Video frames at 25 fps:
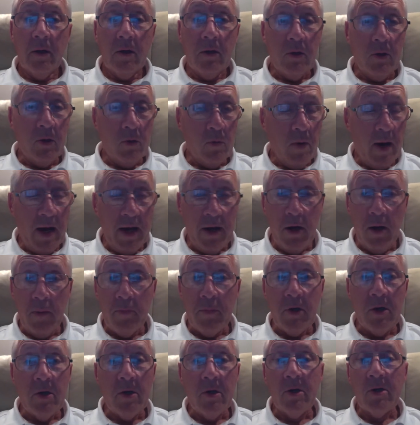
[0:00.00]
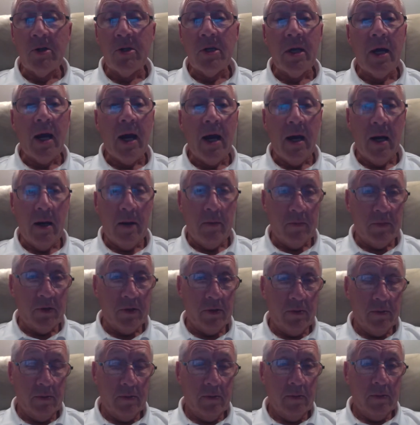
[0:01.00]
You may not be using
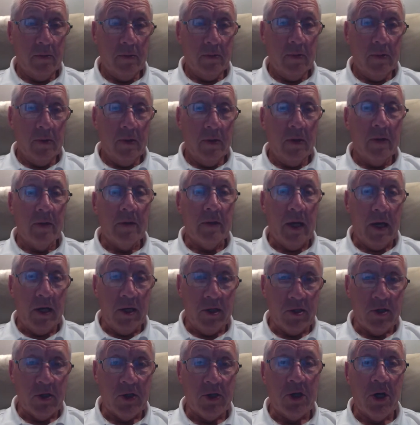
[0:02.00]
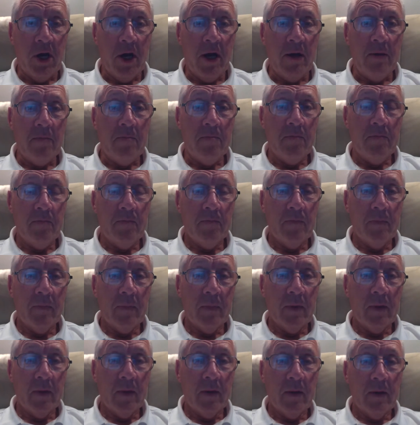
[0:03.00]
arms. That is a shame.
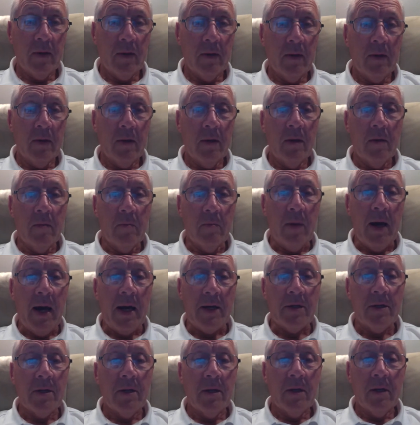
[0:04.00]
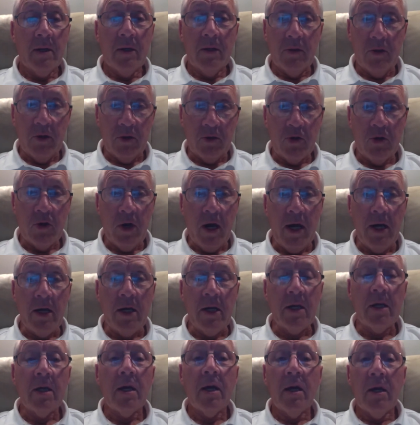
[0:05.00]
But the
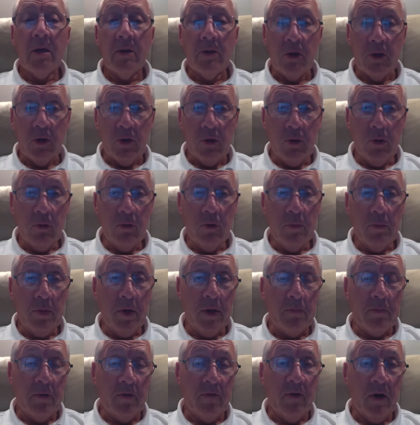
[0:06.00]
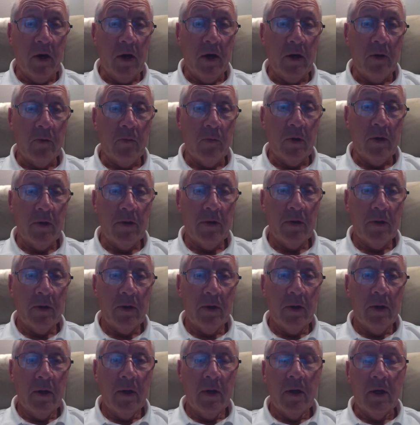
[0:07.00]
training that you will be provided with,
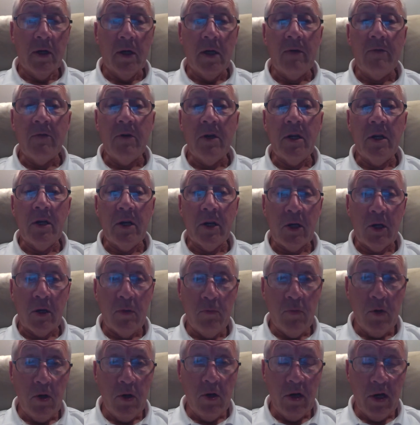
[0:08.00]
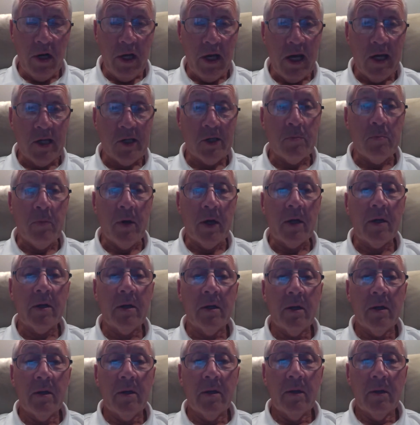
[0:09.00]
even in a community aspect,
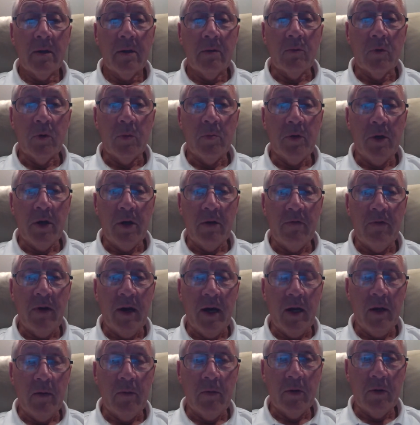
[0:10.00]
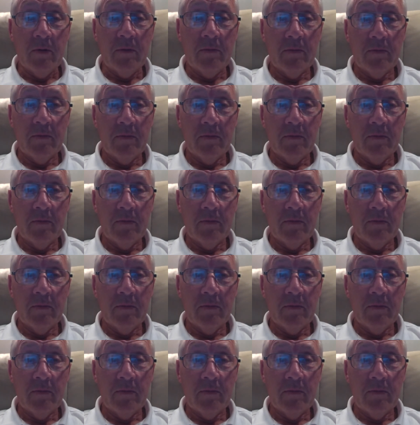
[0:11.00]
will be invaluable.